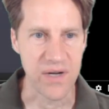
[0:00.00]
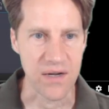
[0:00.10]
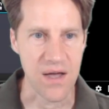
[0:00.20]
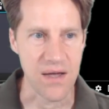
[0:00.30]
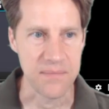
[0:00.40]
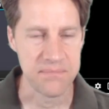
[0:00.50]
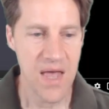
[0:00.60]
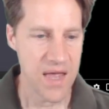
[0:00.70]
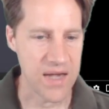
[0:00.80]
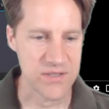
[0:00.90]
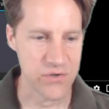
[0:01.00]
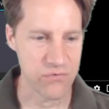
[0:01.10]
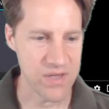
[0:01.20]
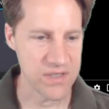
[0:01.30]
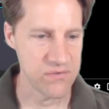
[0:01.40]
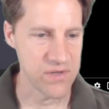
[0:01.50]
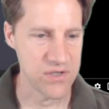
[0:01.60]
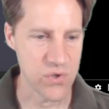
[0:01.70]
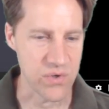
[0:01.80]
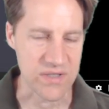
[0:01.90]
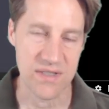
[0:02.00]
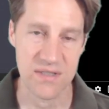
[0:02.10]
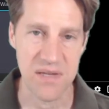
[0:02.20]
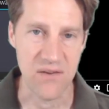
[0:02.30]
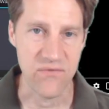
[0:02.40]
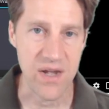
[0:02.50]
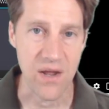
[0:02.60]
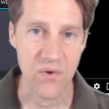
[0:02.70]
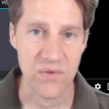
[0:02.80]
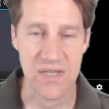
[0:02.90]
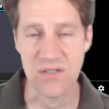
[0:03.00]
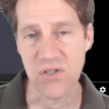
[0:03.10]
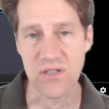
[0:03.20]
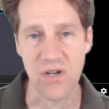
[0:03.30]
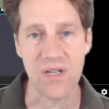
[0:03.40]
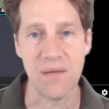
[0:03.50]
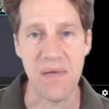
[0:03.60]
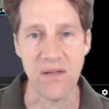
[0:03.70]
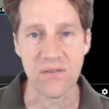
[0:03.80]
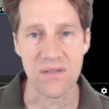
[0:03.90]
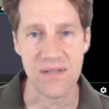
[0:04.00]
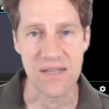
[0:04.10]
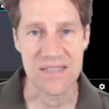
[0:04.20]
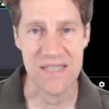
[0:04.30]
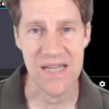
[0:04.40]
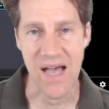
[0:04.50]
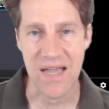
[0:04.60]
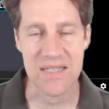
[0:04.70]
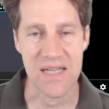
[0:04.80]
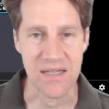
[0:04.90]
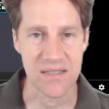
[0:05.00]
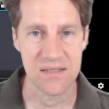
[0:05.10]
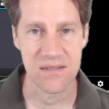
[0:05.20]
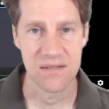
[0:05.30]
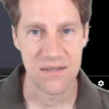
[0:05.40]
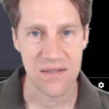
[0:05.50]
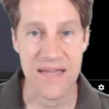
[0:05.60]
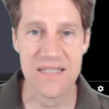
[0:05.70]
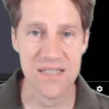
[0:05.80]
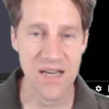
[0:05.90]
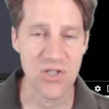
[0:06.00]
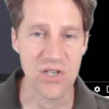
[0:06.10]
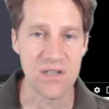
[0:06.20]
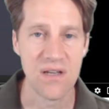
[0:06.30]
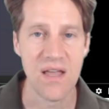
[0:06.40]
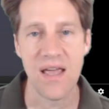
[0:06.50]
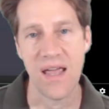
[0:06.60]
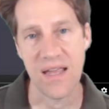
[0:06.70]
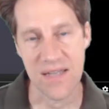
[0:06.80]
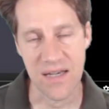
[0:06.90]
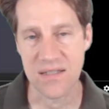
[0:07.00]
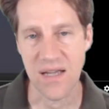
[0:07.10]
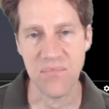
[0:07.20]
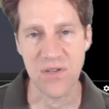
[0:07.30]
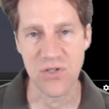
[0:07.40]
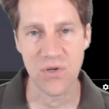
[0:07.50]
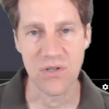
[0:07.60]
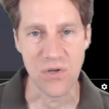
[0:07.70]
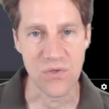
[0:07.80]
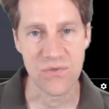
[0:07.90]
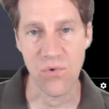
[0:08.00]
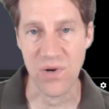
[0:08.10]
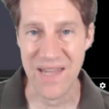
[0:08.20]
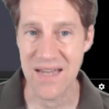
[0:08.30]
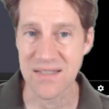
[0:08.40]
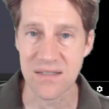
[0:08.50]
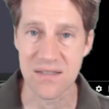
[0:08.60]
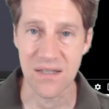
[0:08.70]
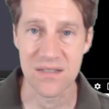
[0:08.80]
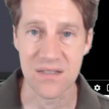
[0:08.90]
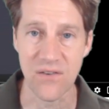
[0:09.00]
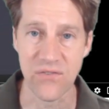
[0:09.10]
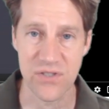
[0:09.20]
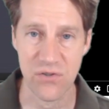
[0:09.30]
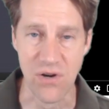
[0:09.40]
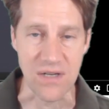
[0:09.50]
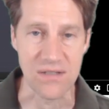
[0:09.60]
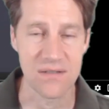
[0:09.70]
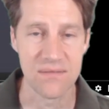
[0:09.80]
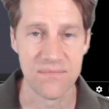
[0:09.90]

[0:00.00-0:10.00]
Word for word: dot com, and it's a relatively short six-minute video essentially talking about the citext extension and data type that you can use for case-insensitive strings.